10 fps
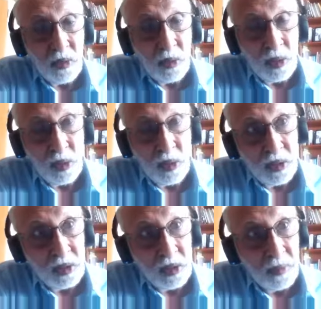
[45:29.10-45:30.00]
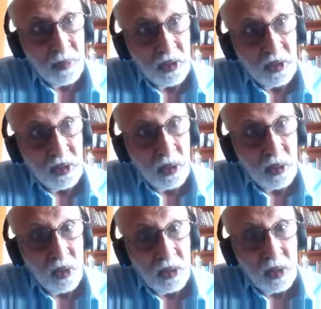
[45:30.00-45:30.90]
what Chitra
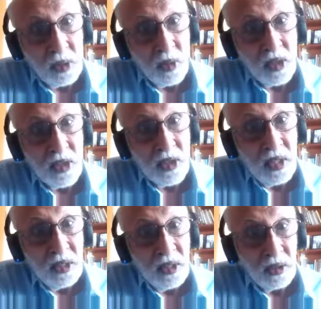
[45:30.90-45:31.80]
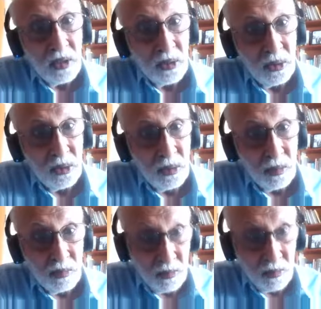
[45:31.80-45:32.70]
wanted was to
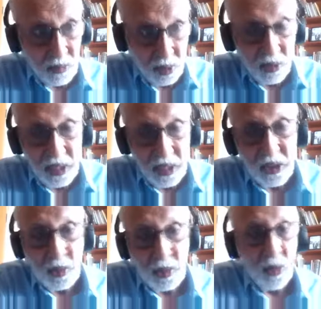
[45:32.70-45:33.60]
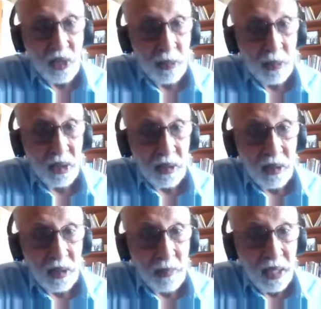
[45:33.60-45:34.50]
run this program in
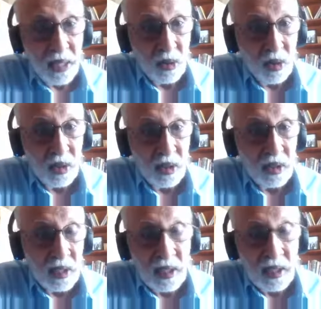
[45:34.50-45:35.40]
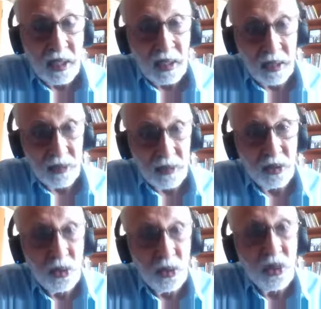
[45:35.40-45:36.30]
Bangalore or in Karnataka to do
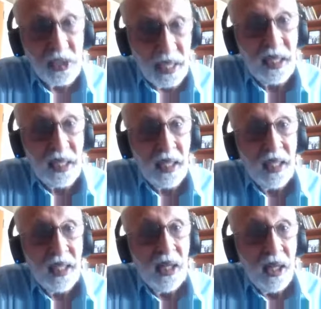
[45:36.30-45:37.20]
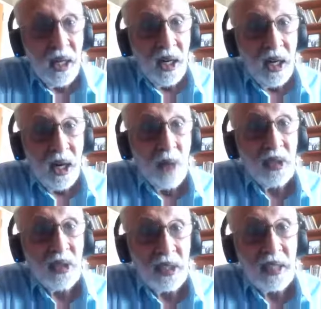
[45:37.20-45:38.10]
the scanning. How is the
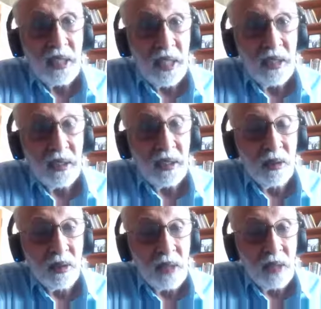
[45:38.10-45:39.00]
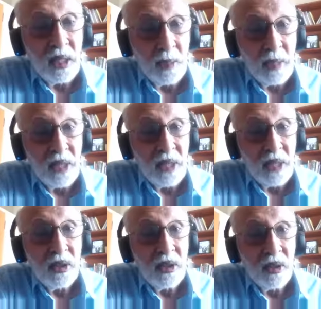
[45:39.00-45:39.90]
scanning taking place?
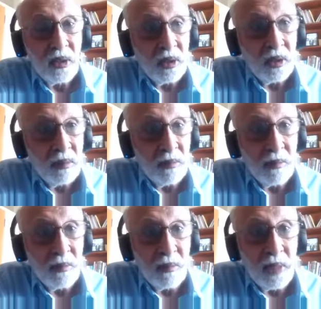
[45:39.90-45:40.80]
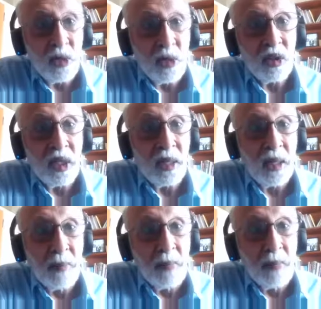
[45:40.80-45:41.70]
My Rotary Club
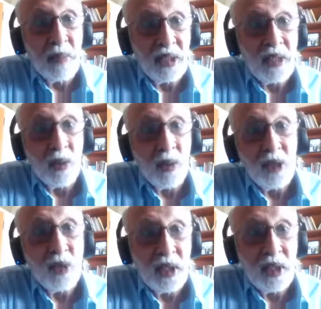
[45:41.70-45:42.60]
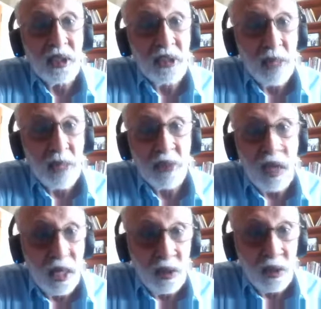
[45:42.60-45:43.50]
members are the ones who run these camps. I
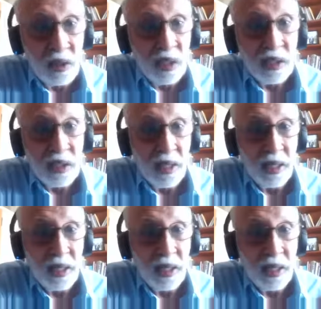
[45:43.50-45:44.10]
don't run the camp,